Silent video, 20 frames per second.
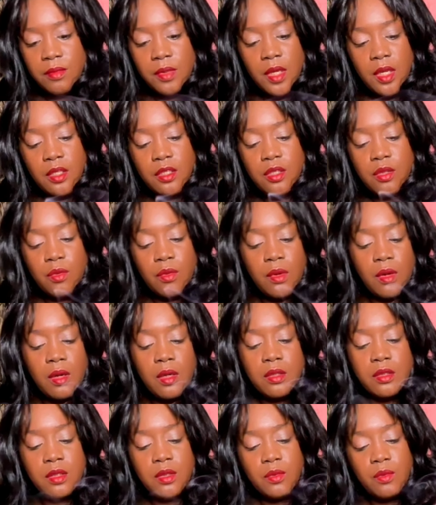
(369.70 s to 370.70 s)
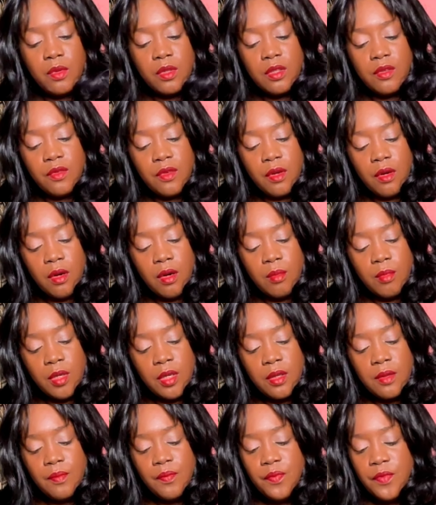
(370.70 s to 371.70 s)
Page of Wands, the Wheel of
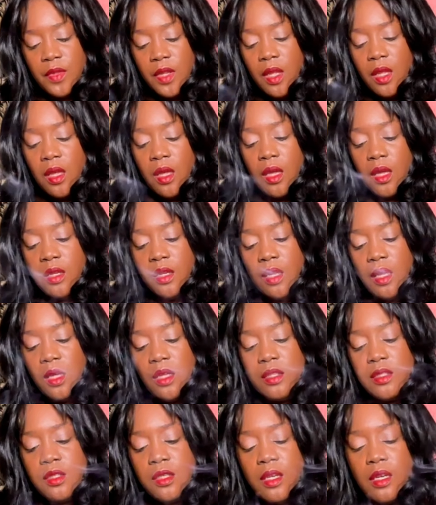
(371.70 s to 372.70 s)
Karma, and the Ace.